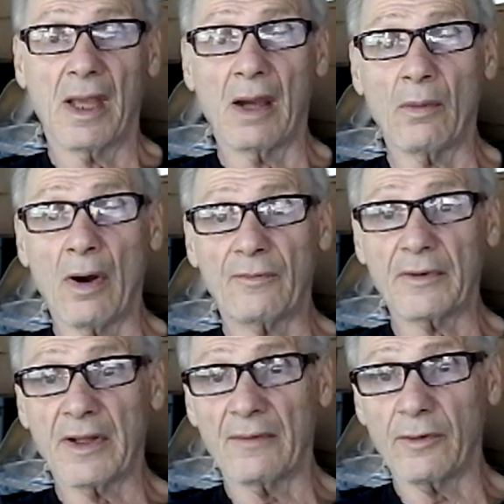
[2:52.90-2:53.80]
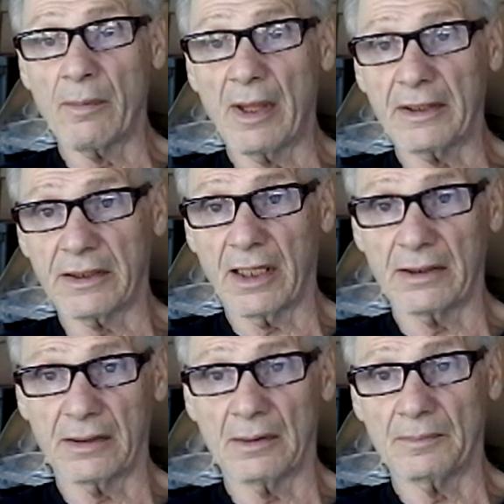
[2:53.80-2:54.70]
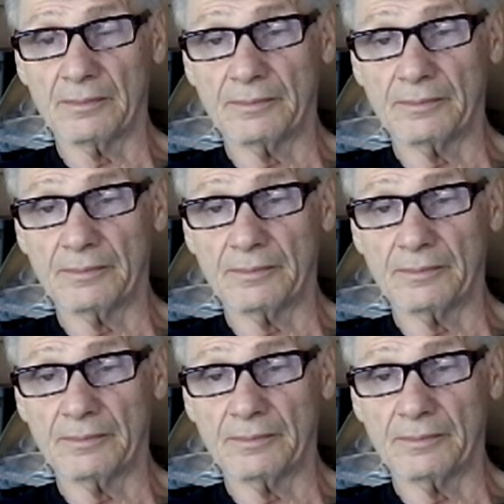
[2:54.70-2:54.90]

How often have you medicated them?